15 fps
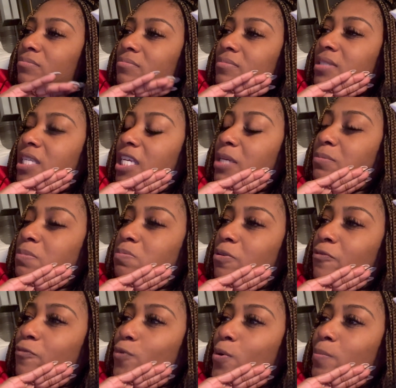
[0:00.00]
teams
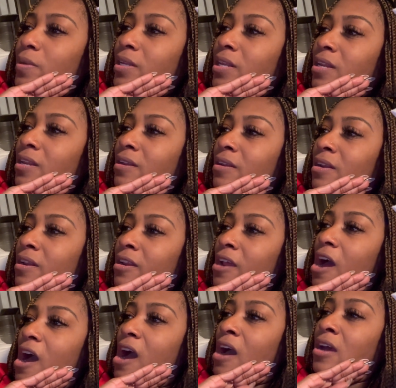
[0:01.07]
performing
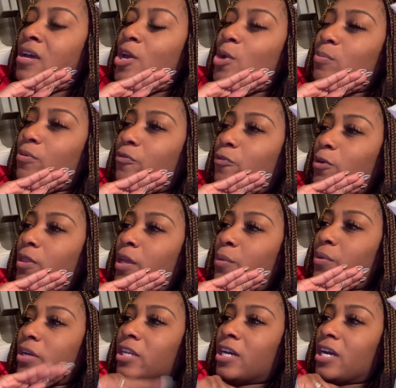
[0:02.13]
before they
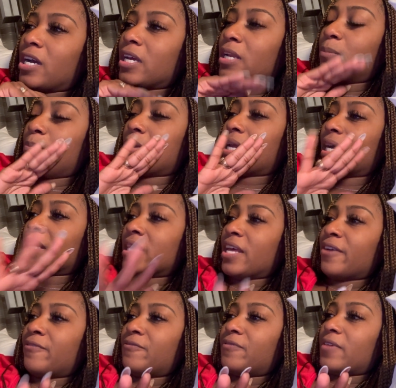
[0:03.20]
were done. But I
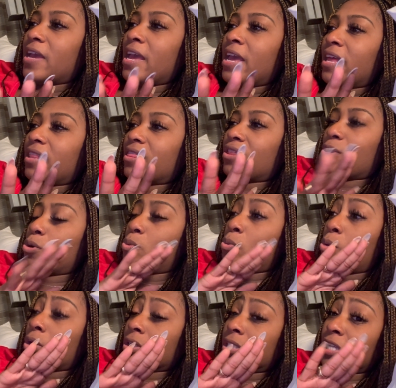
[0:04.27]
left at the
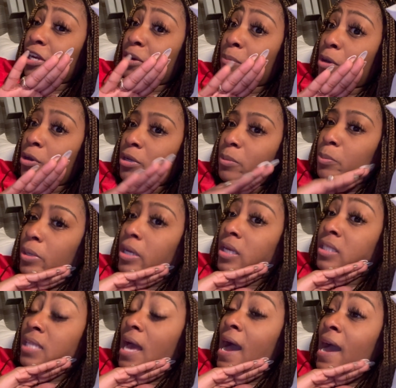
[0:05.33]
award ceremony
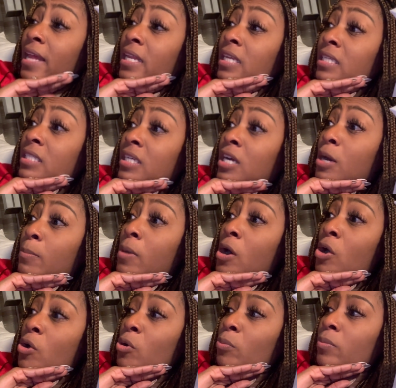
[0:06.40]
because I needed to come
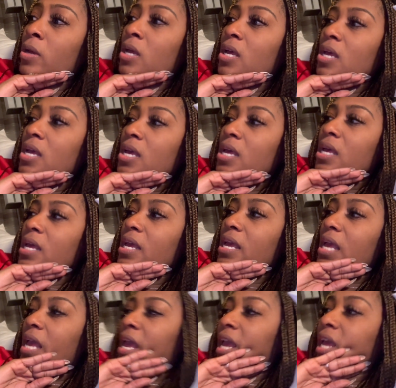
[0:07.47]
home
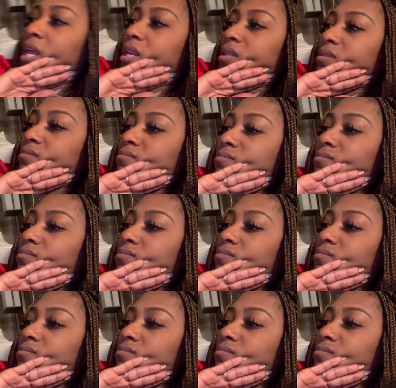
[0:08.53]
and